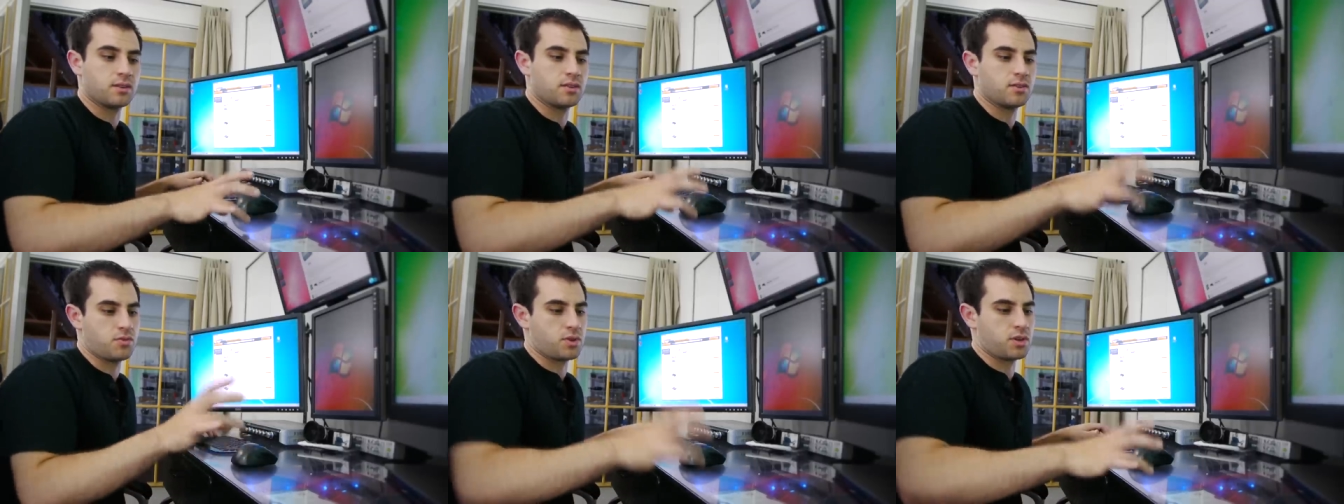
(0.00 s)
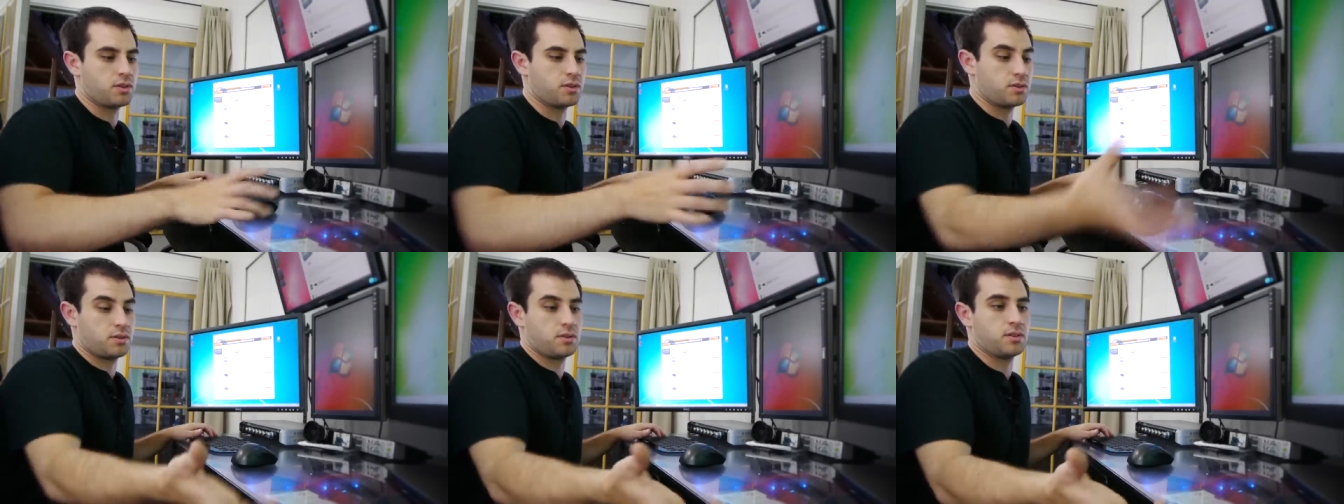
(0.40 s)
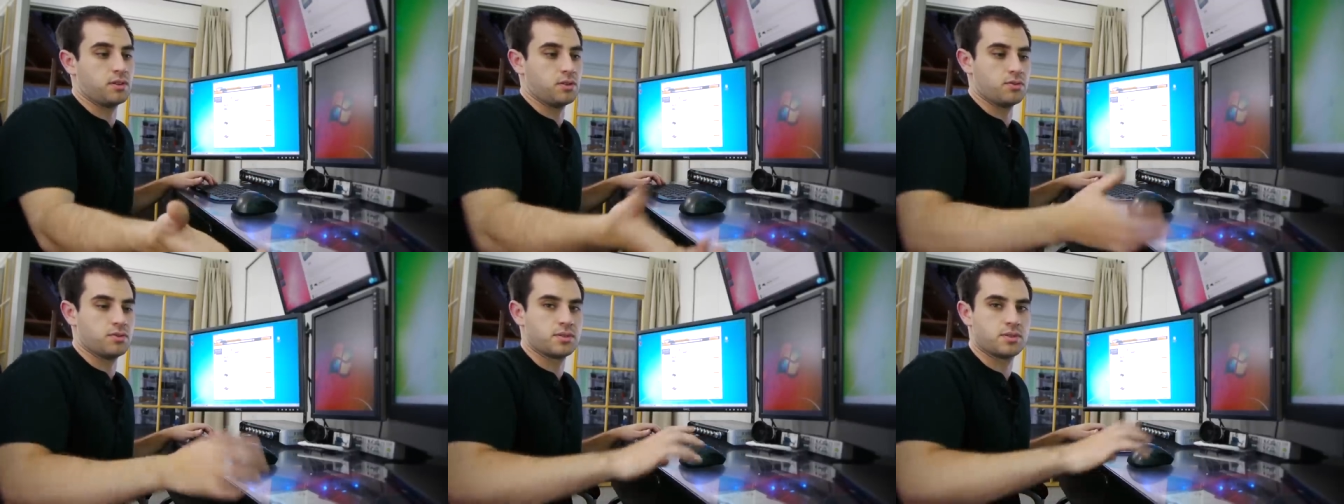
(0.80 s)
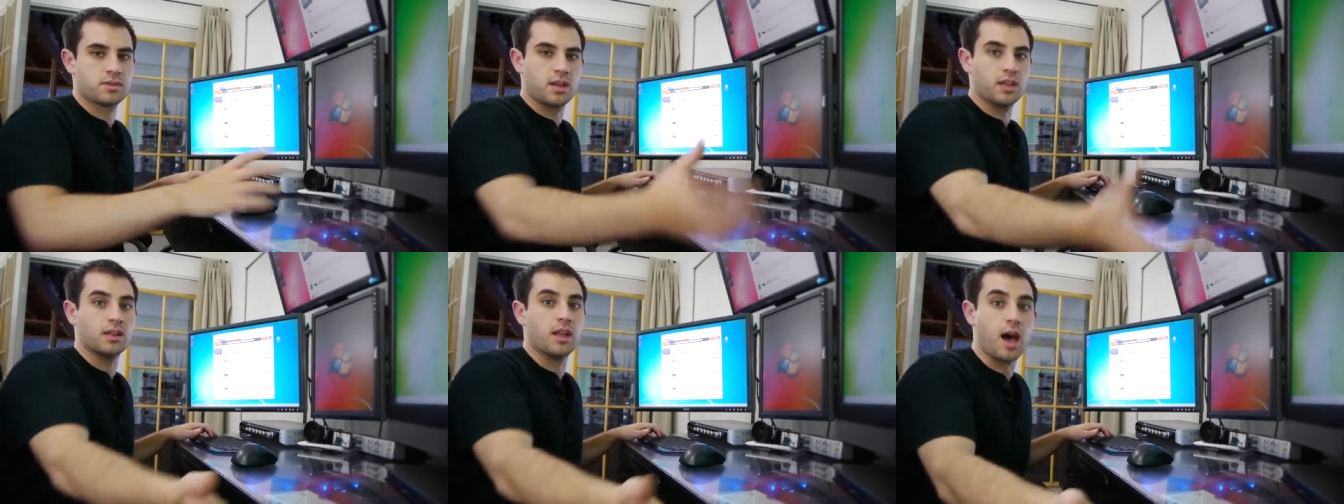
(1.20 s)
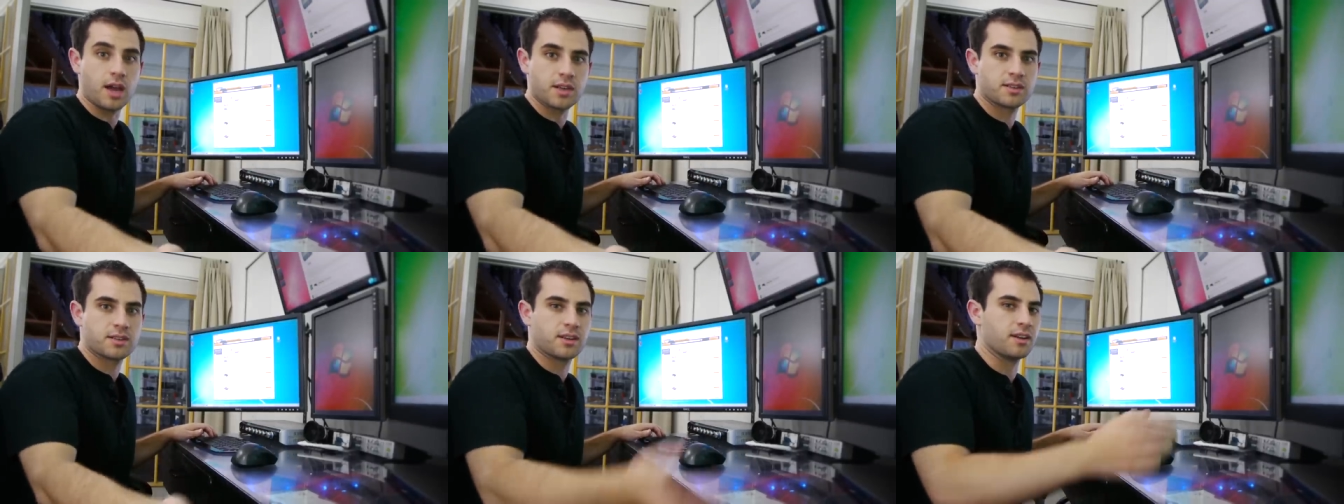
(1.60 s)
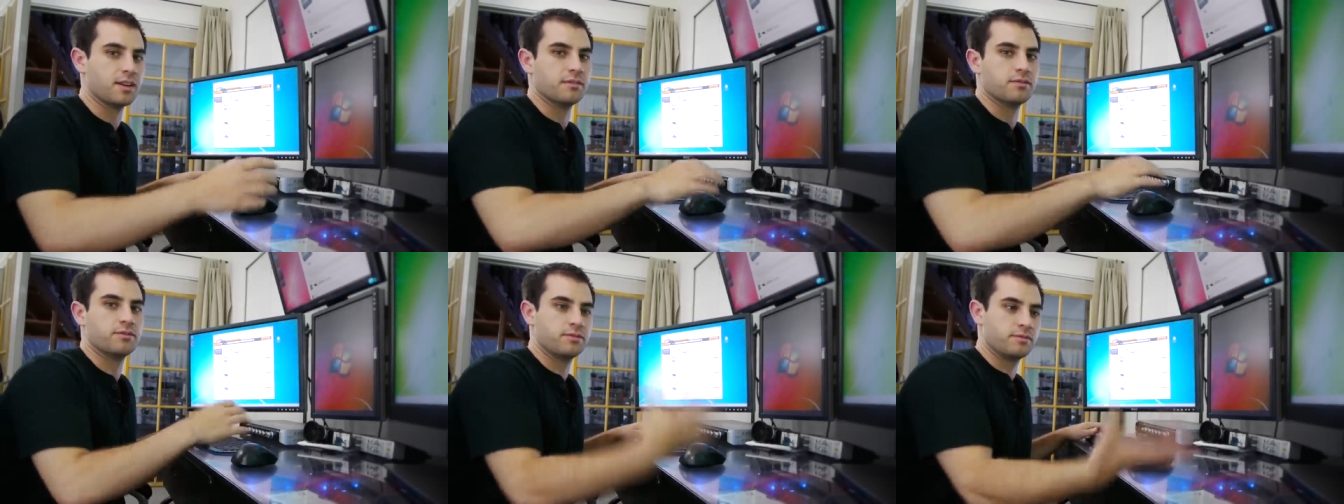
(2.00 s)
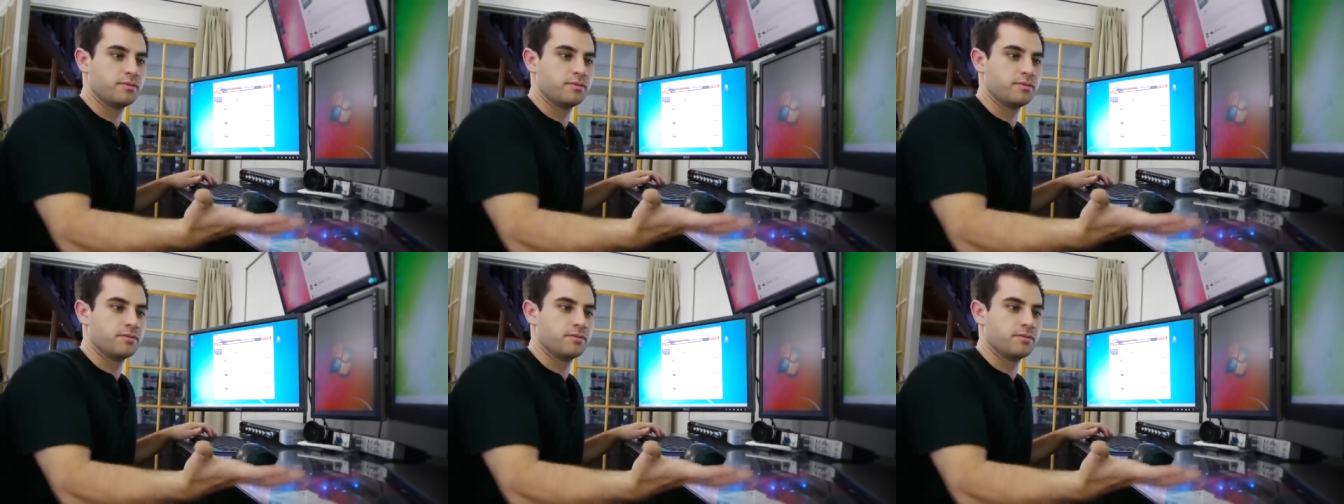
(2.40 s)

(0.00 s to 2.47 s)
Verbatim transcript: you could lose a lot of